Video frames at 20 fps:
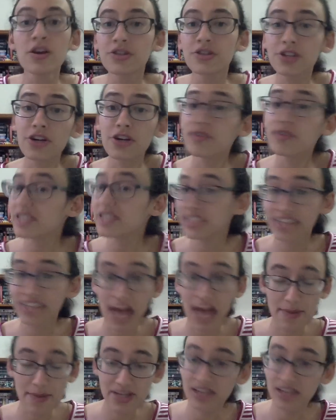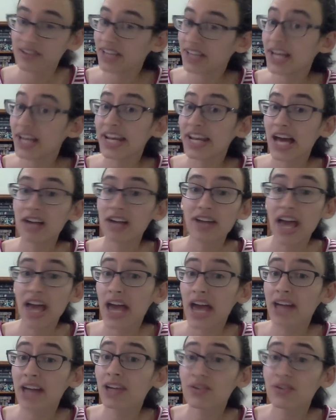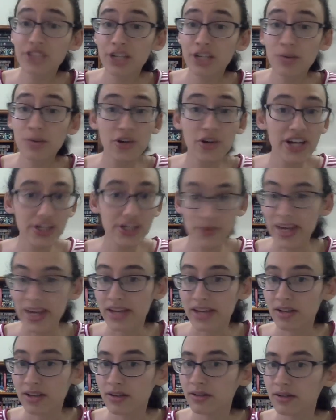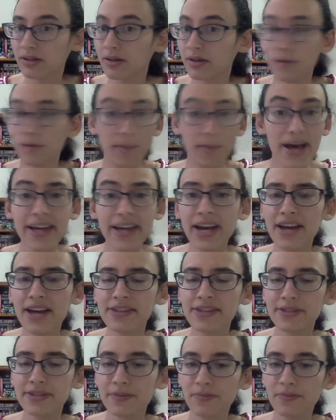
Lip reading: So this is Gabby, signing out, and I'll see you all next week. Bye, guys!